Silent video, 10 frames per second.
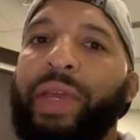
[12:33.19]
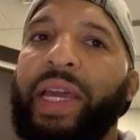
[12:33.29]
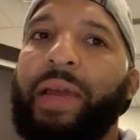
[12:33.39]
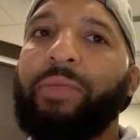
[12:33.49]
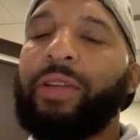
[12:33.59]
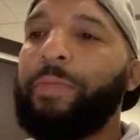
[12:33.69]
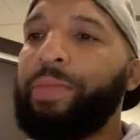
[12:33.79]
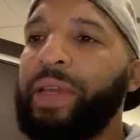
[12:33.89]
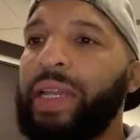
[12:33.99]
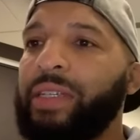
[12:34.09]
being able to
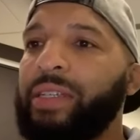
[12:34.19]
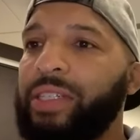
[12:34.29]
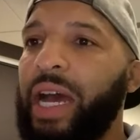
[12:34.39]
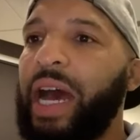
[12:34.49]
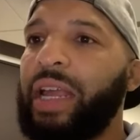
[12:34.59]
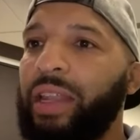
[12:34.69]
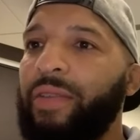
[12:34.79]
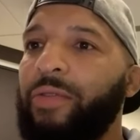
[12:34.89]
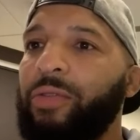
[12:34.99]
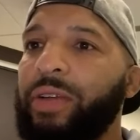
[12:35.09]
compete at such a high
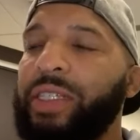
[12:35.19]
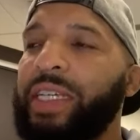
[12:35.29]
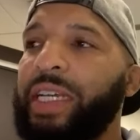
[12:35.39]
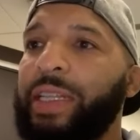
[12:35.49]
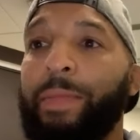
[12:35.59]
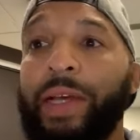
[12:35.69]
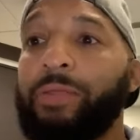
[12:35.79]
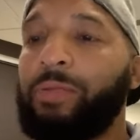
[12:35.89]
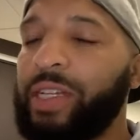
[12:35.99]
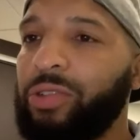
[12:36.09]
level and seeing the
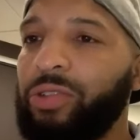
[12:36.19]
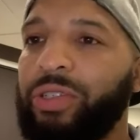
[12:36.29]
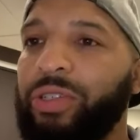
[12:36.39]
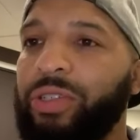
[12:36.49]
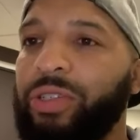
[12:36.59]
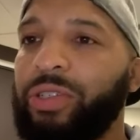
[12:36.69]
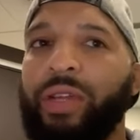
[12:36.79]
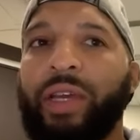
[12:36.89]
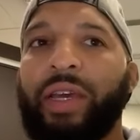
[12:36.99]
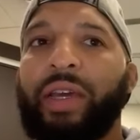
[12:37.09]
best wrestlers in the
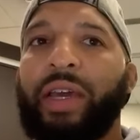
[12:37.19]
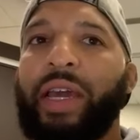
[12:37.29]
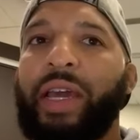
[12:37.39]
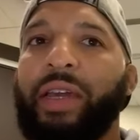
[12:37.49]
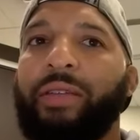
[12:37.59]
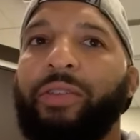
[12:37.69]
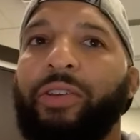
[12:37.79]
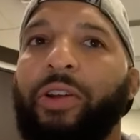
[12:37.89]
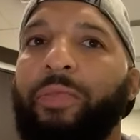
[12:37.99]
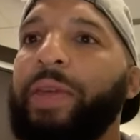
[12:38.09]
world and,
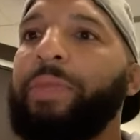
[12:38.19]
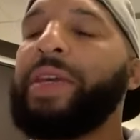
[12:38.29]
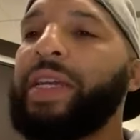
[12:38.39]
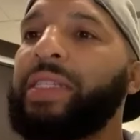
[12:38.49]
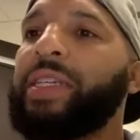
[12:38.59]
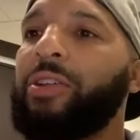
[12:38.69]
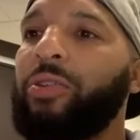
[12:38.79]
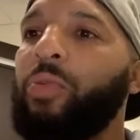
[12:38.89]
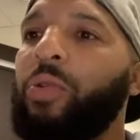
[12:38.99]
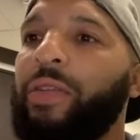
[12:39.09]
you know, me being
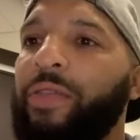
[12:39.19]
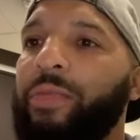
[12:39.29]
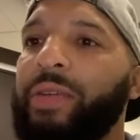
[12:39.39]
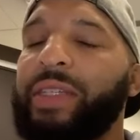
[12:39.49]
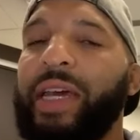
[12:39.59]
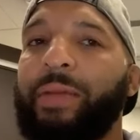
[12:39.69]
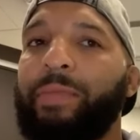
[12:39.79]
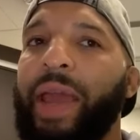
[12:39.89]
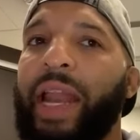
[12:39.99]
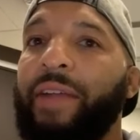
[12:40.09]
considered one of them, it's like,
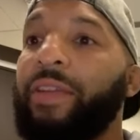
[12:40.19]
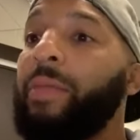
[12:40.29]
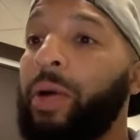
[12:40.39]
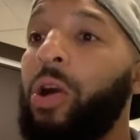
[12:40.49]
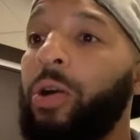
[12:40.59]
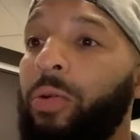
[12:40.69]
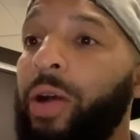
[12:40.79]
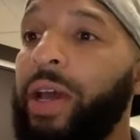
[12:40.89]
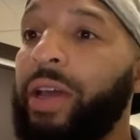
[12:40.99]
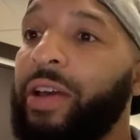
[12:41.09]
man, I come a long
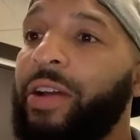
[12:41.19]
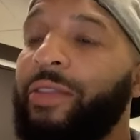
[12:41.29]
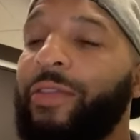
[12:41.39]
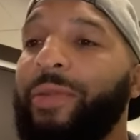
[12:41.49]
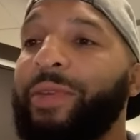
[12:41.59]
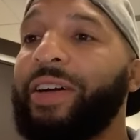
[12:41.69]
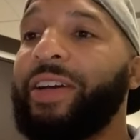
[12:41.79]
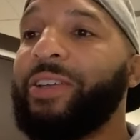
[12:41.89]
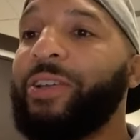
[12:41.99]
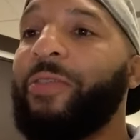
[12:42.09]
way from
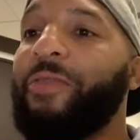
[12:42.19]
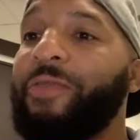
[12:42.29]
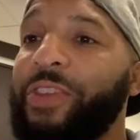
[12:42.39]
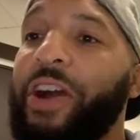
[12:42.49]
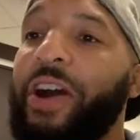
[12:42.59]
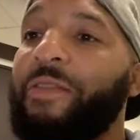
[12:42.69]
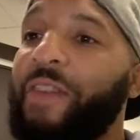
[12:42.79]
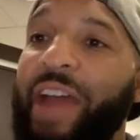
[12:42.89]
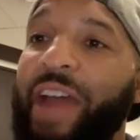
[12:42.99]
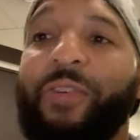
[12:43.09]
a, you know, young
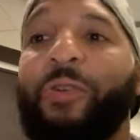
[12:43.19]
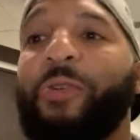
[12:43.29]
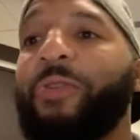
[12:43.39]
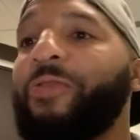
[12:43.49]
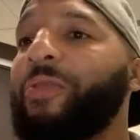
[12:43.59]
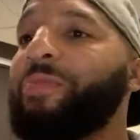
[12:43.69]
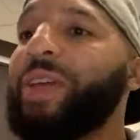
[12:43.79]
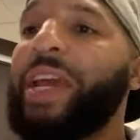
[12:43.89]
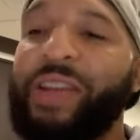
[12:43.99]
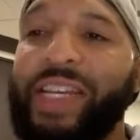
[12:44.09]
5-year-old from
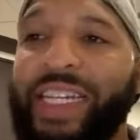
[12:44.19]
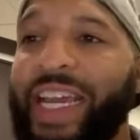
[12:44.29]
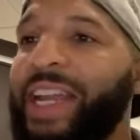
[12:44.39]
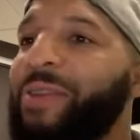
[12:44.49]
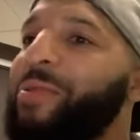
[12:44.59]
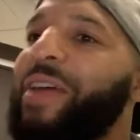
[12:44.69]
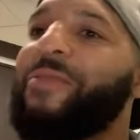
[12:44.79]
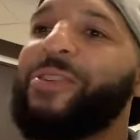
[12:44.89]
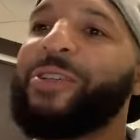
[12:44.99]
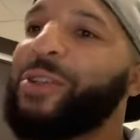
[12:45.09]
Gary, Indiana, when I
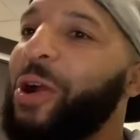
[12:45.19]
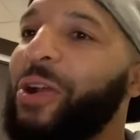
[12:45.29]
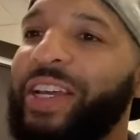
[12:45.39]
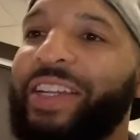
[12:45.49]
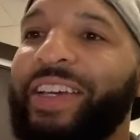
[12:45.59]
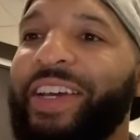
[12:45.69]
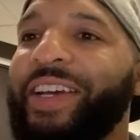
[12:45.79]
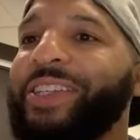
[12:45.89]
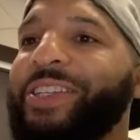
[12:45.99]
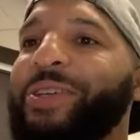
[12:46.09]
first started,
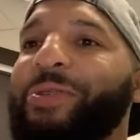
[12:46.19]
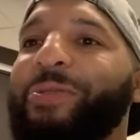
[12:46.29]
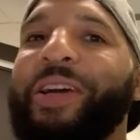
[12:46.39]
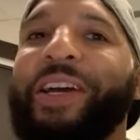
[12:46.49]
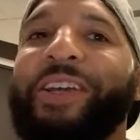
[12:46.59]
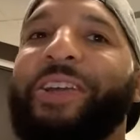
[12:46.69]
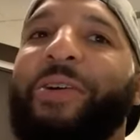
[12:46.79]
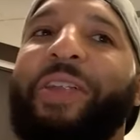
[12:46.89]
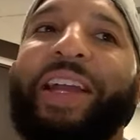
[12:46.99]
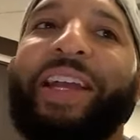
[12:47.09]
to, you
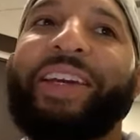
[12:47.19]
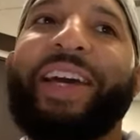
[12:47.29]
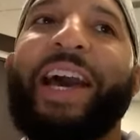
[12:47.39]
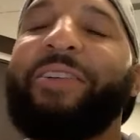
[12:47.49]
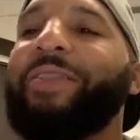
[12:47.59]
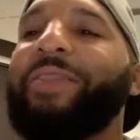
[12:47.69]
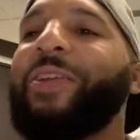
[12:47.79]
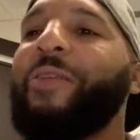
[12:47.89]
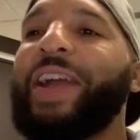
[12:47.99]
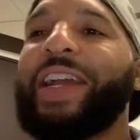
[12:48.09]
know, like, I don't even
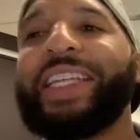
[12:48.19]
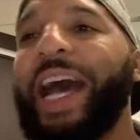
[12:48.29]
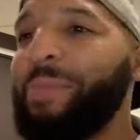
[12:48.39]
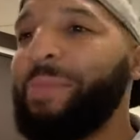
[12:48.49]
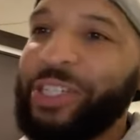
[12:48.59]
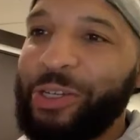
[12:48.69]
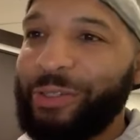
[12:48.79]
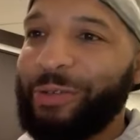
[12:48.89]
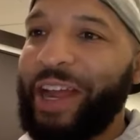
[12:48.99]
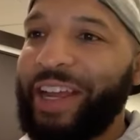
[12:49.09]
know if I could tie my
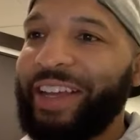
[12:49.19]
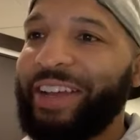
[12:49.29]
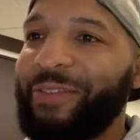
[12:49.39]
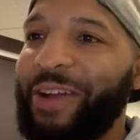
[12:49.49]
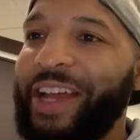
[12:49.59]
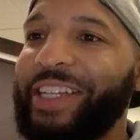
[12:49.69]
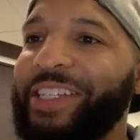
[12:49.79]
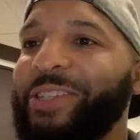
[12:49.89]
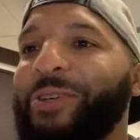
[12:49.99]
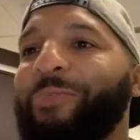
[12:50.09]
shoes right,
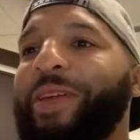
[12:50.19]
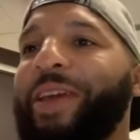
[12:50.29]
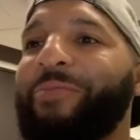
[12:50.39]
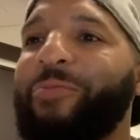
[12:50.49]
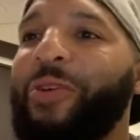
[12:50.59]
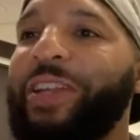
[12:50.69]
to be one of